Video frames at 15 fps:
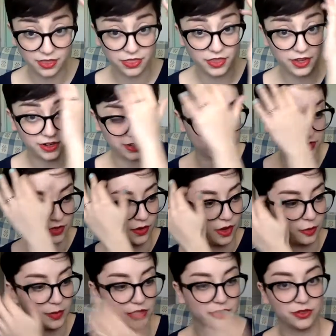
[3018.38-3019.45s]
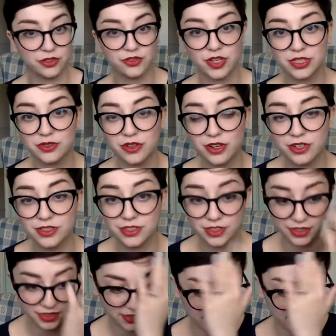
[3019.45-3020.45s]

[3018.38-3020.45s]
theater, so I'll be doing dress rehearsals